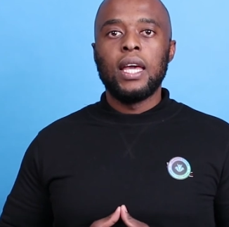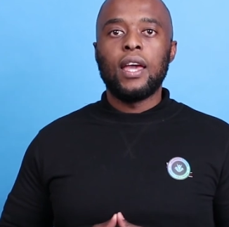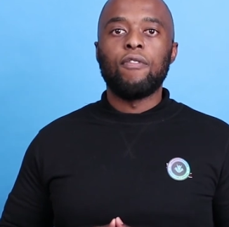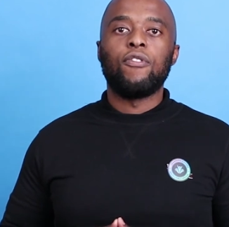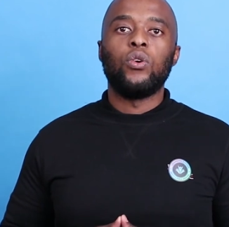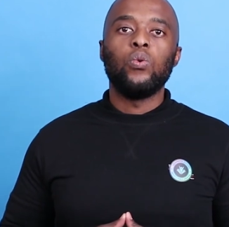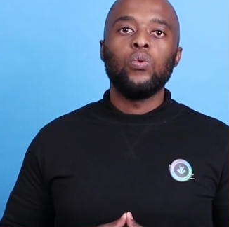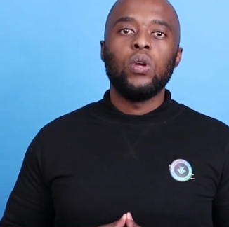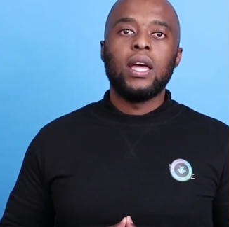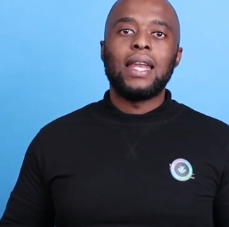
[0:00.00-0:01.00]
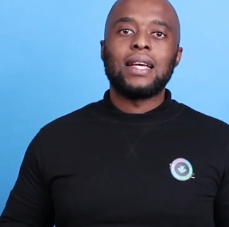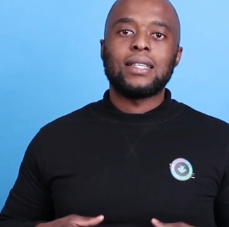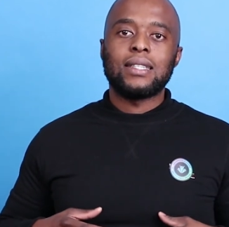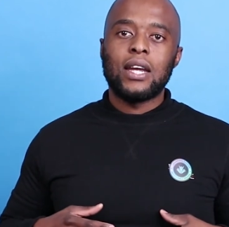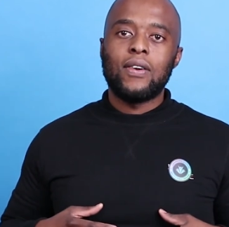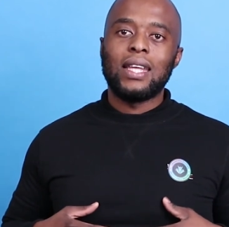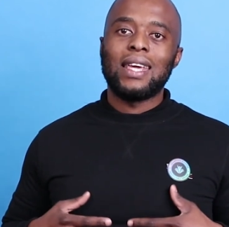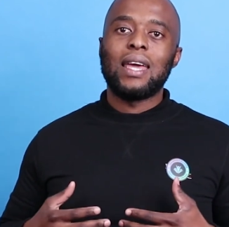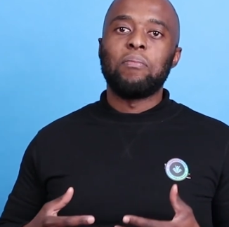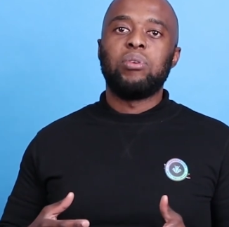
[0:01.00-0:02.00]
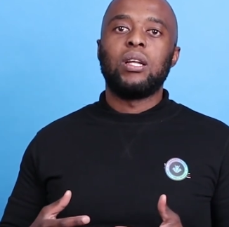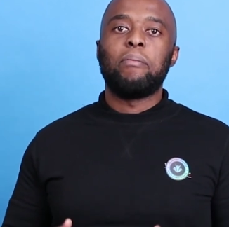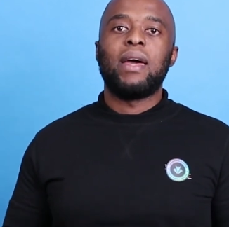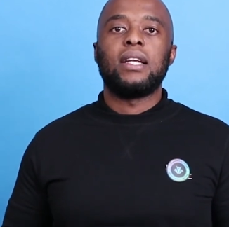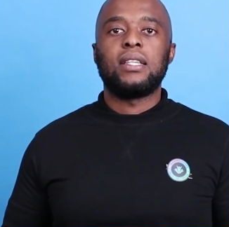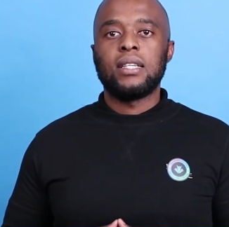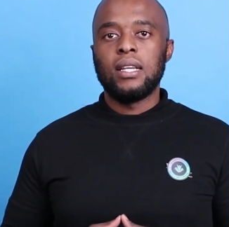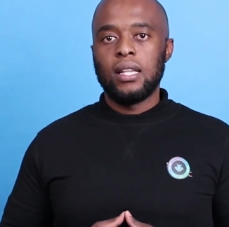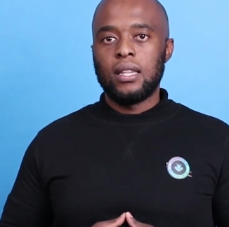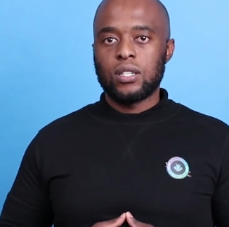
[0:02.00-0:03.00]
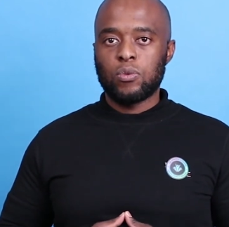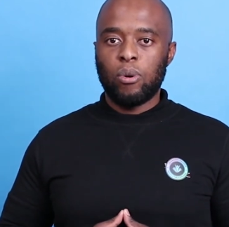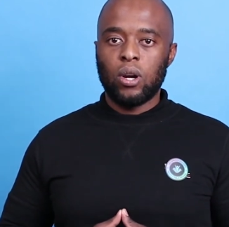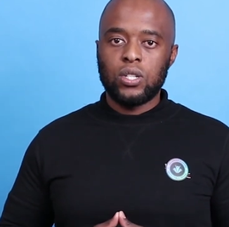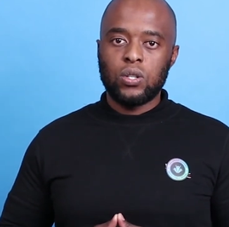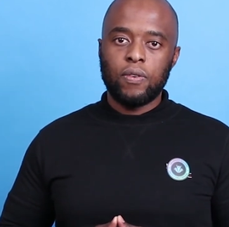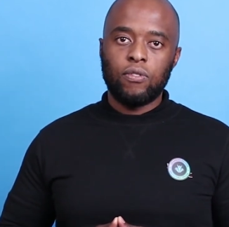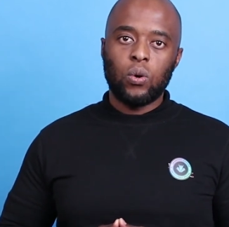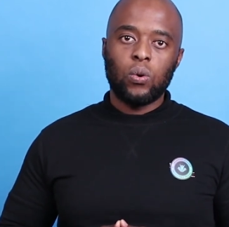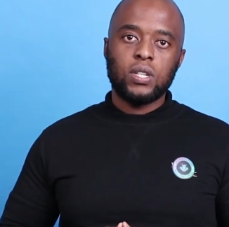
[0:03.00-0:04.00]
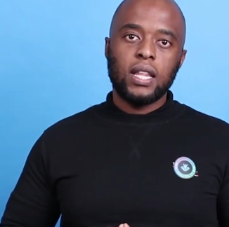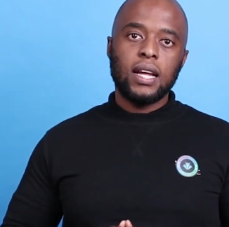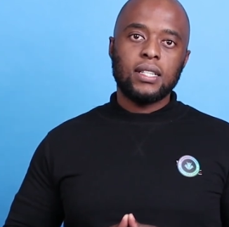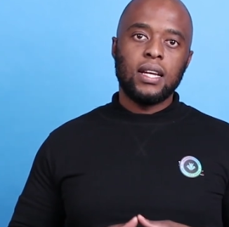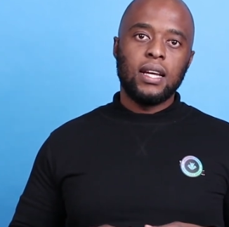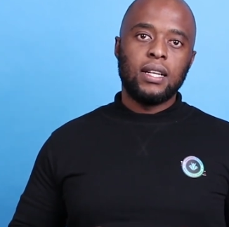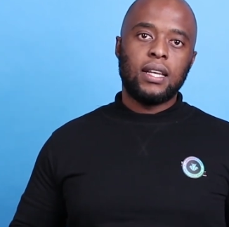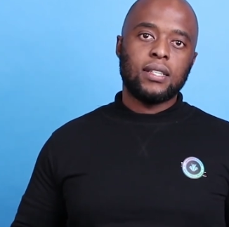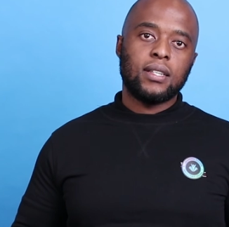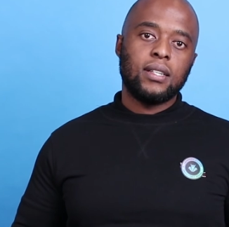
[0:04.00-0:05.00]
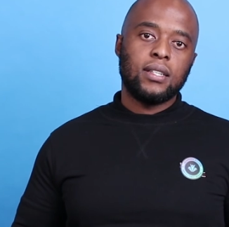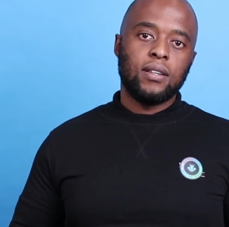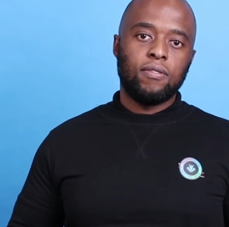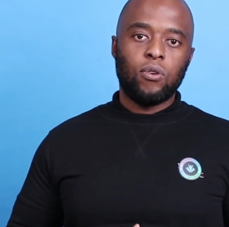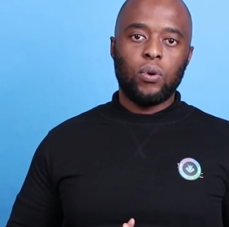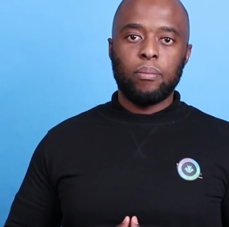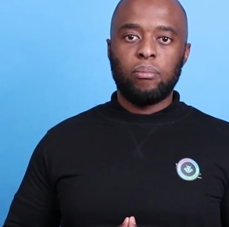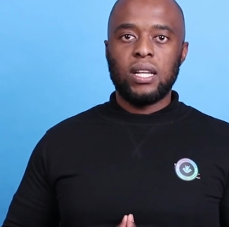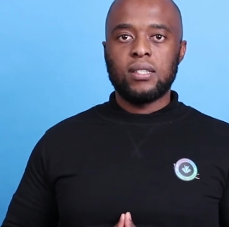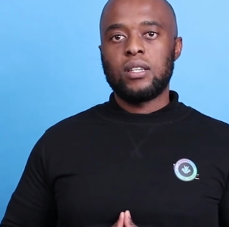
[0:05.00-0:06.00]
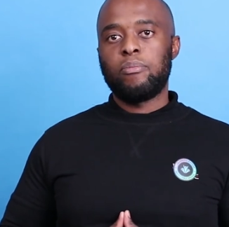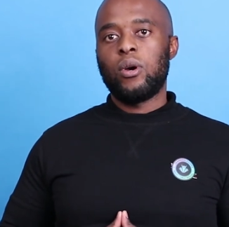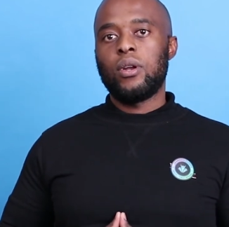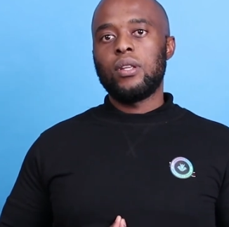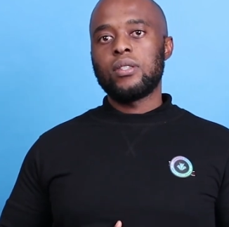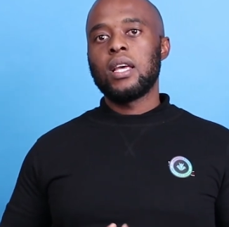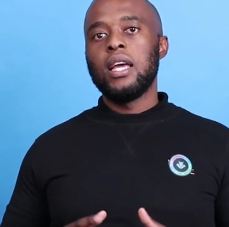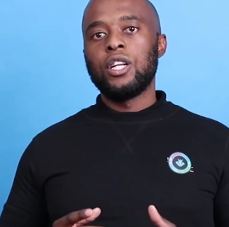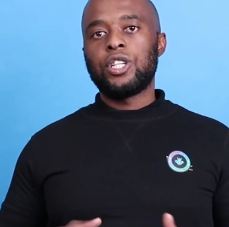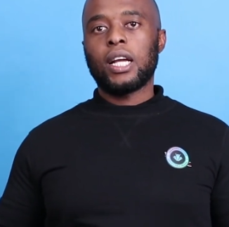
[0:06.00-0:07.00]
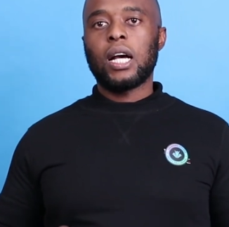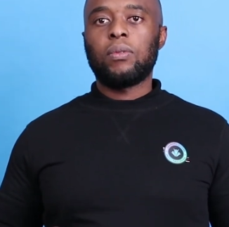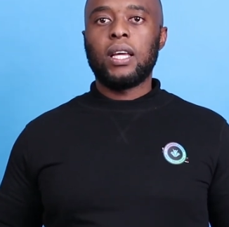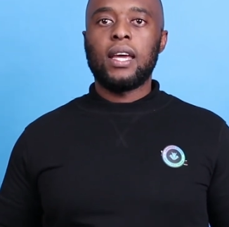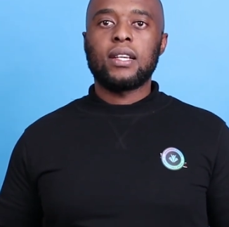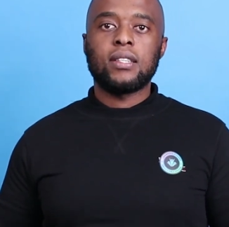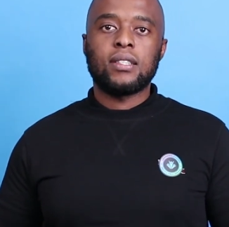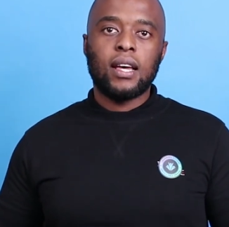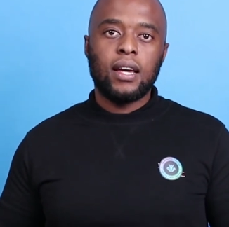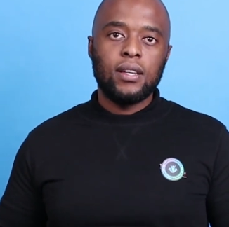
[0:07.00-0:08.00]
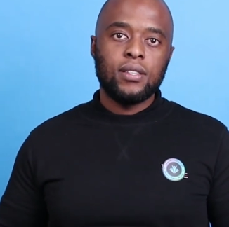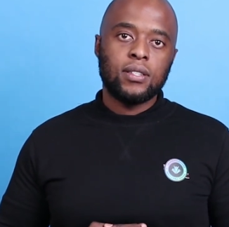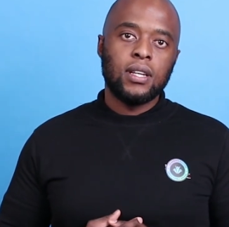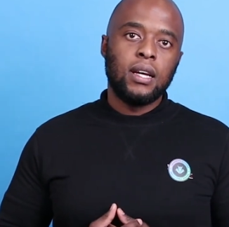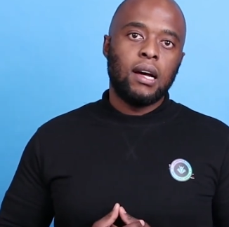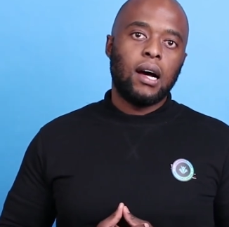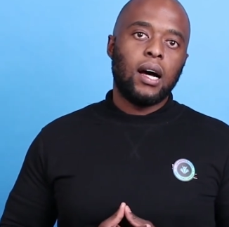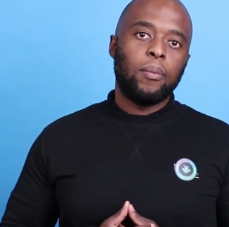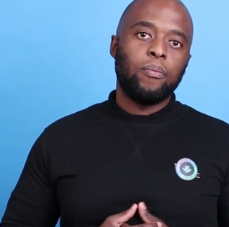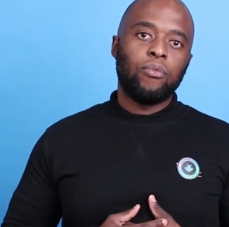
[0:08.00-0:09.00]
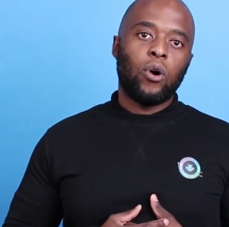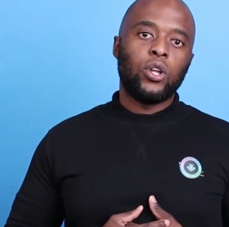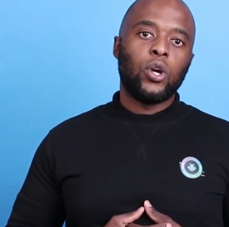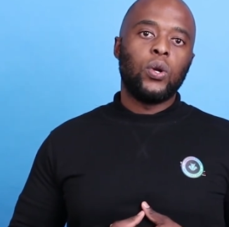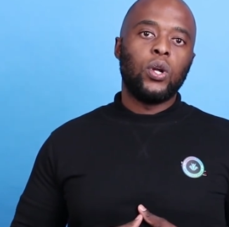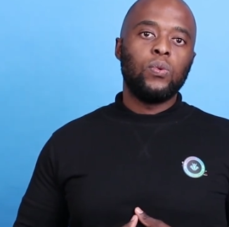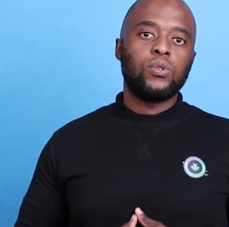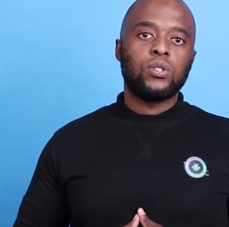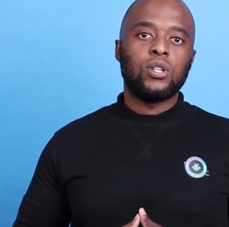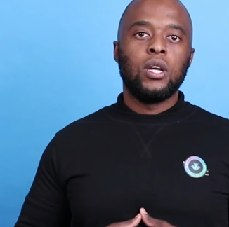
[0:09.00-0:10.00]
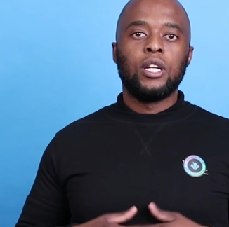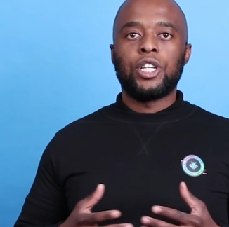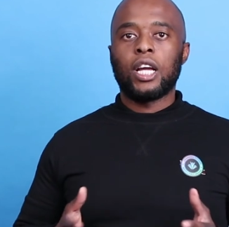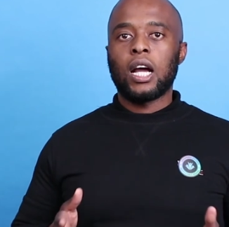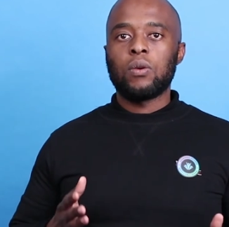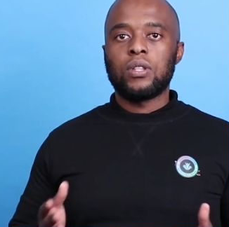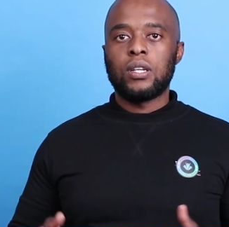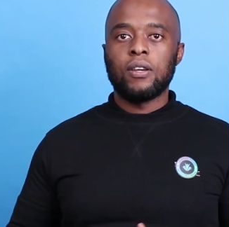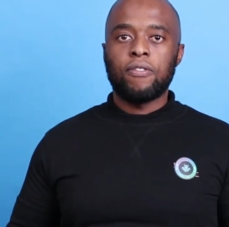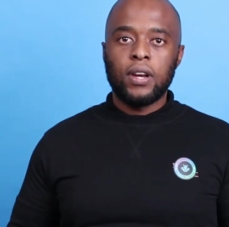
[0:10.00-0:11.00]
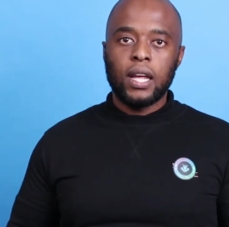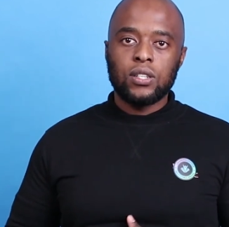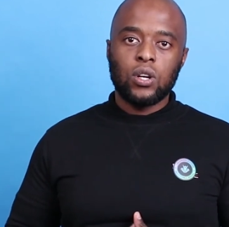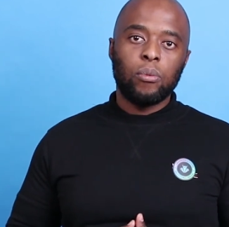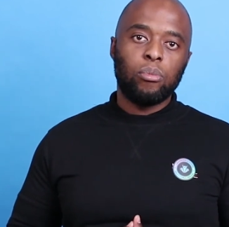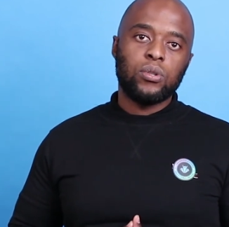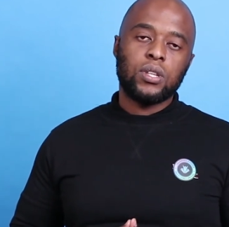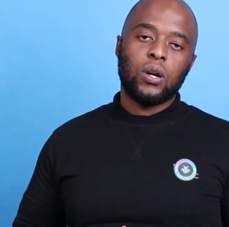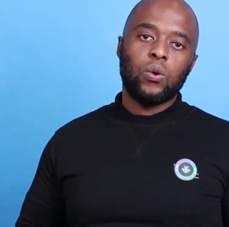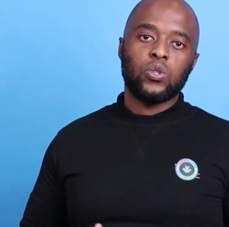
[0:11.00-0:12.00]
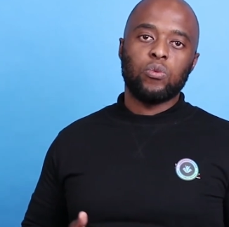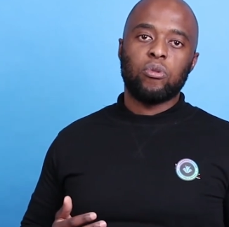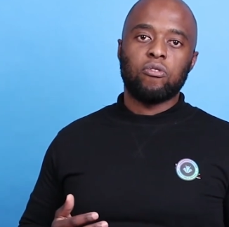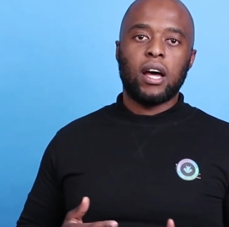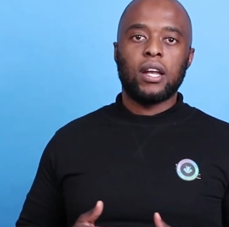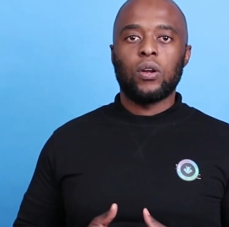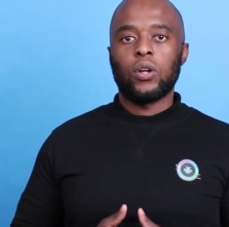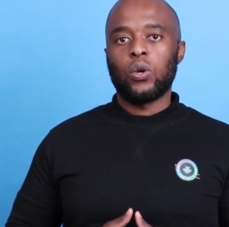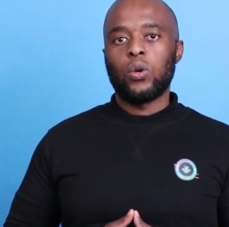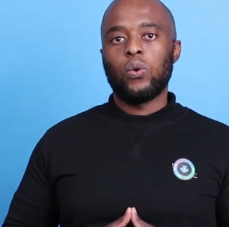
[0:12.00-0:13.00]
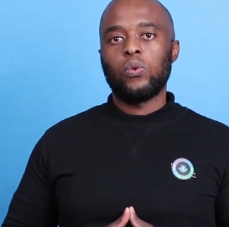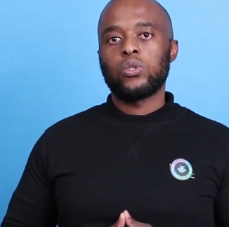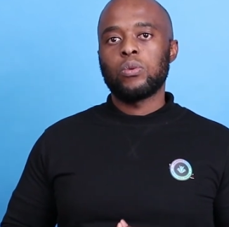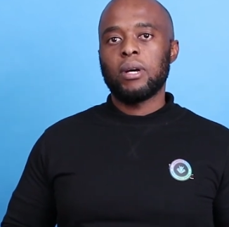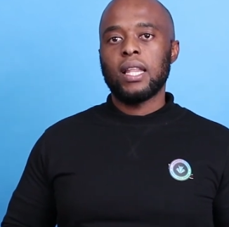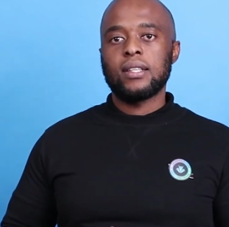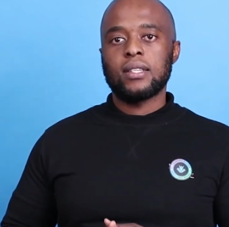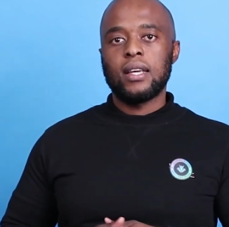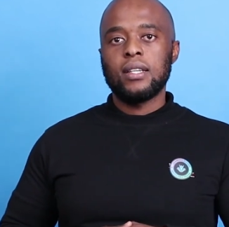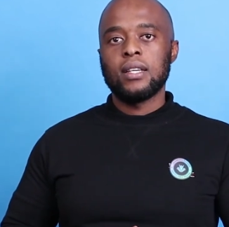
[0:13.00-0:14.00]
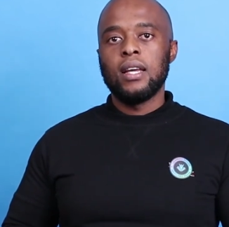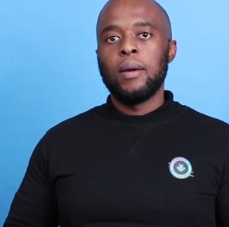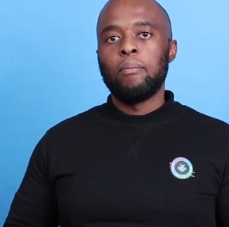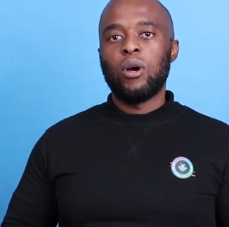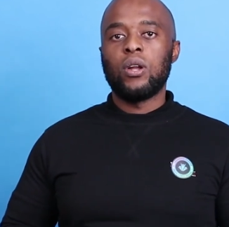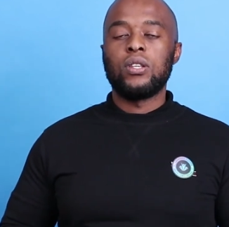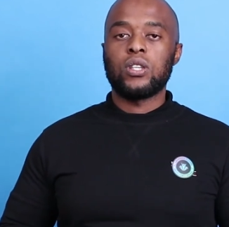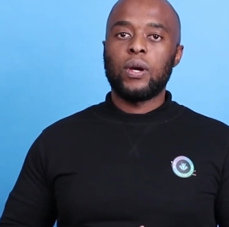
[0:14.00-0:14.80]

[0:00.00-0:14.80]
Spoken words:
if you necessarily implement this policy of yours? And that does it for implicit burdens. Check out the exercise on your notes. Check out the different examples that are also provided on your notes. But that's it. Burdens are